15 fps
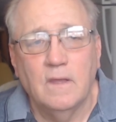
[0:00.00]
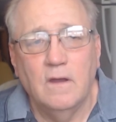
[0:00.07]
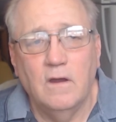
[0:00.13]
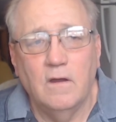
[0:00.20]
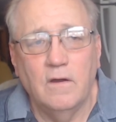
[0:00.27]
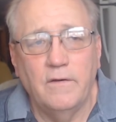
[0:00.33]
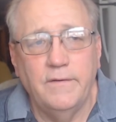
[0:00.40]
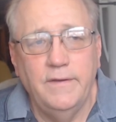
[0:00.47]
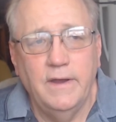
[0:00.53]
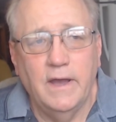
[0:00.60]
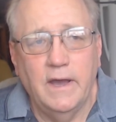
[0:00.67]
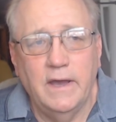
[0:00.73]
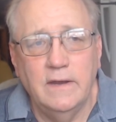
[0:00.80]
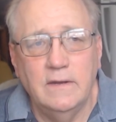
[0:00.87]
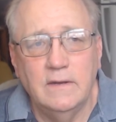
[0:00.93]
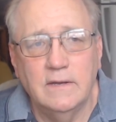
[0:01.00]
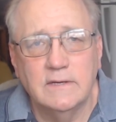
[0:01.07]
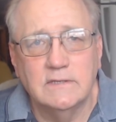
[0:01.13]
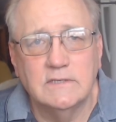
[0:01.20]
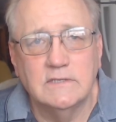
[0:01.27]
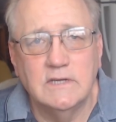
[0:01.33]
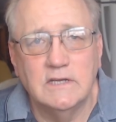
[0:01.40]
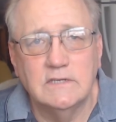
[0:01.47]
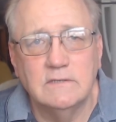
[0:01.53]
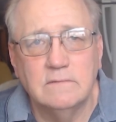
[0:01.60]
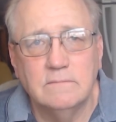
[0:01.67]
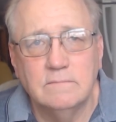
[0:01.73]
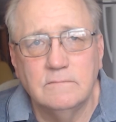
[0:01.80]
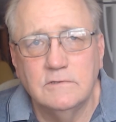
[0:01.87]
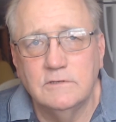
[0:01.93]
are not
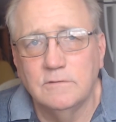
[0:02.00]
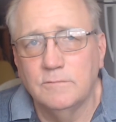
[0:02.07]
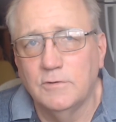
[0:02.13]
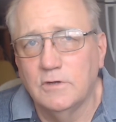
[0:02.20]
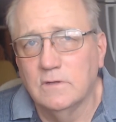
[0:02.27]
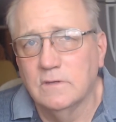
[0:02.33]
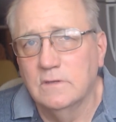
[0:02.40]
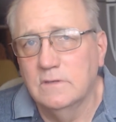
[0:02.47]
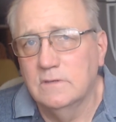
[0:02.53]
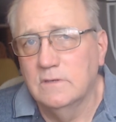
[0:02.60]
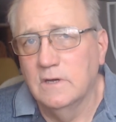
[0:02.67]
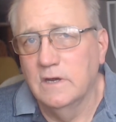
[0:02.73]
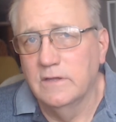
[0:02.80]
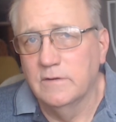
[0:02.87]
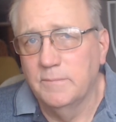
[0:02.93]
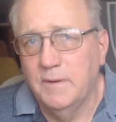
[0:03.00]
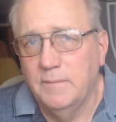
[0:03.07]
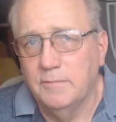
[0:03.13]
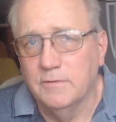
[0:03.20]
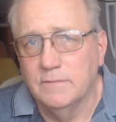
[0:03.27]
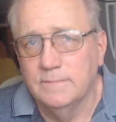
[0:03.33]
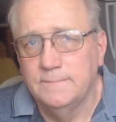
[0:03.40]
acceptable to other people.